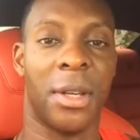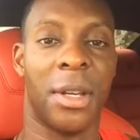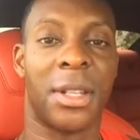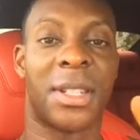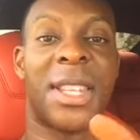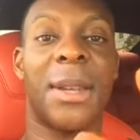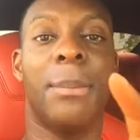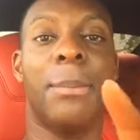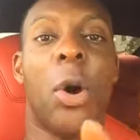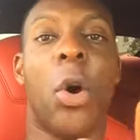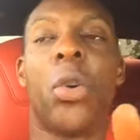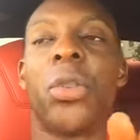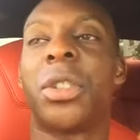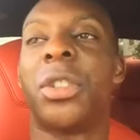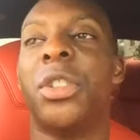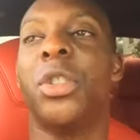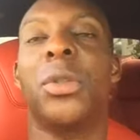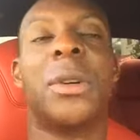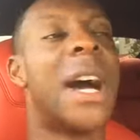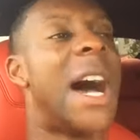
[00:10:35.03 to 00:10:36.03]
See, most of
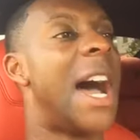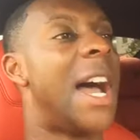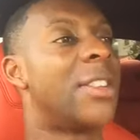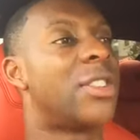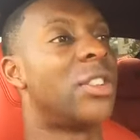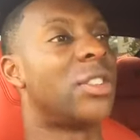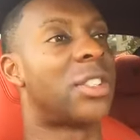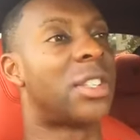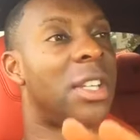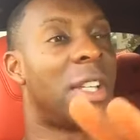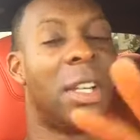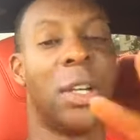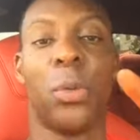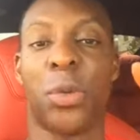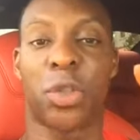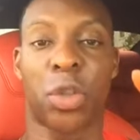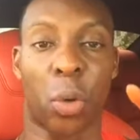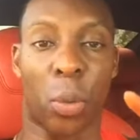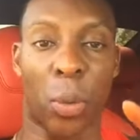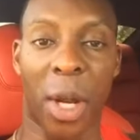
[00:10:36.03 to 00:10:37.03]
you guys, you're chilling
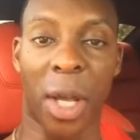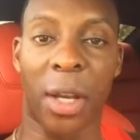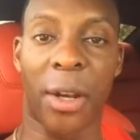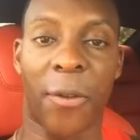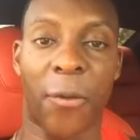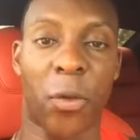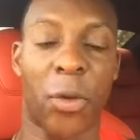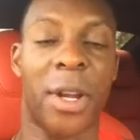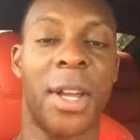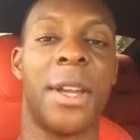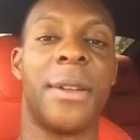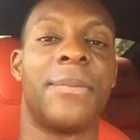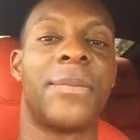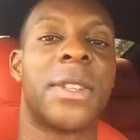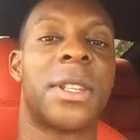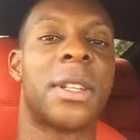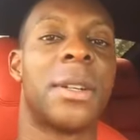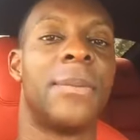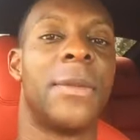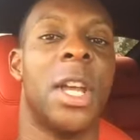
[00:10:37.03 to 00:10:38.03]
with your regular friends,
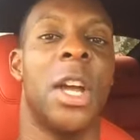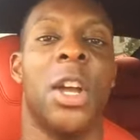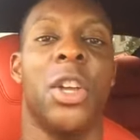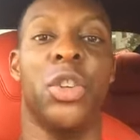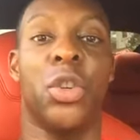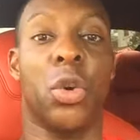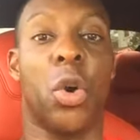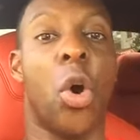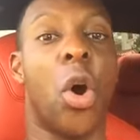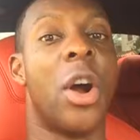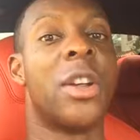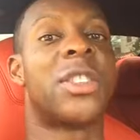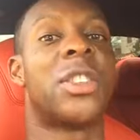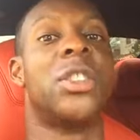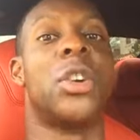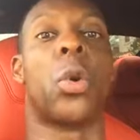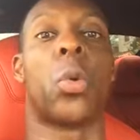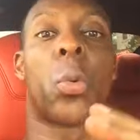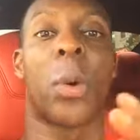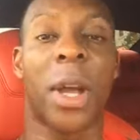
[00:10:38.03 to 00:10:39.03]
you're going to
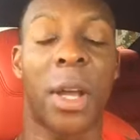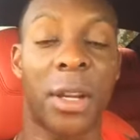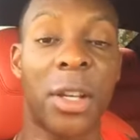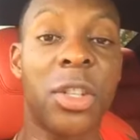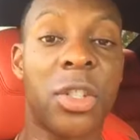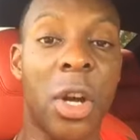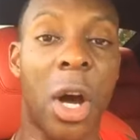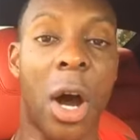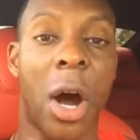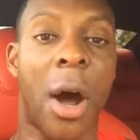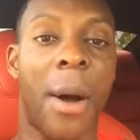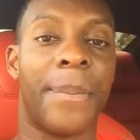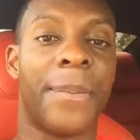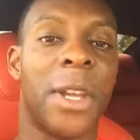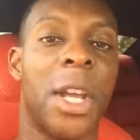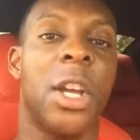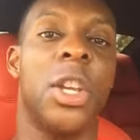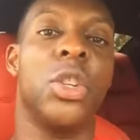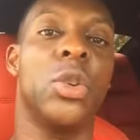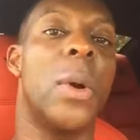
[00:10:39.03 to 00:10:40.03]
your regular job,
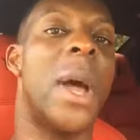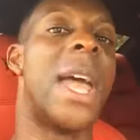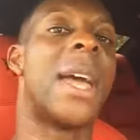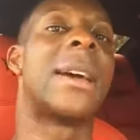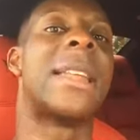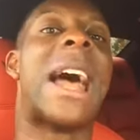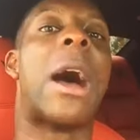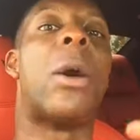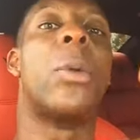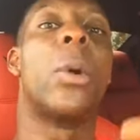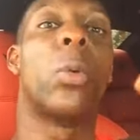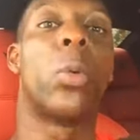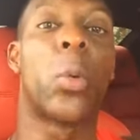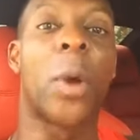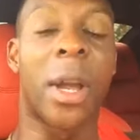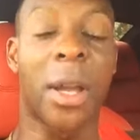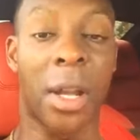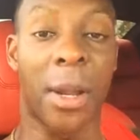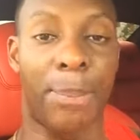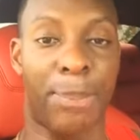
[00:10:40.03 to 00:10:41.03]
you're hanging out with
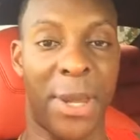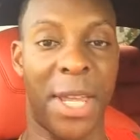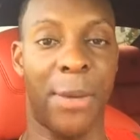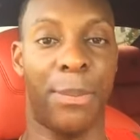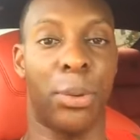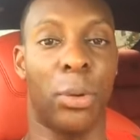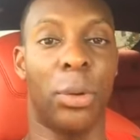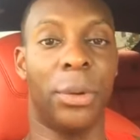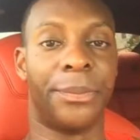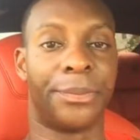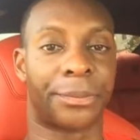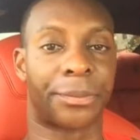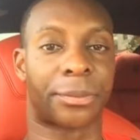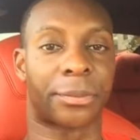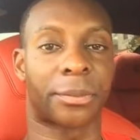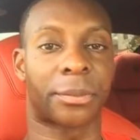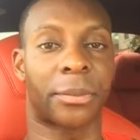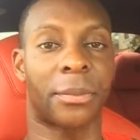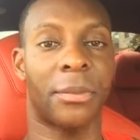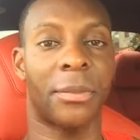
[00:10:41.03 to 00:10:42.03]
regular people,
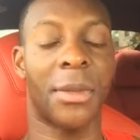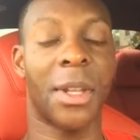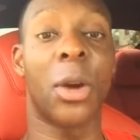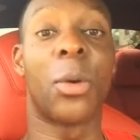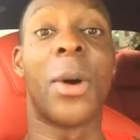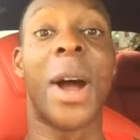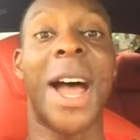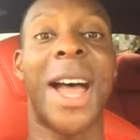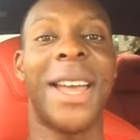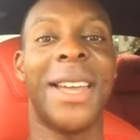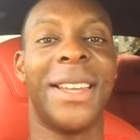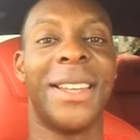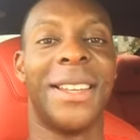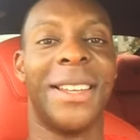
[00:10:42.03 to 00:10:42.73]
right?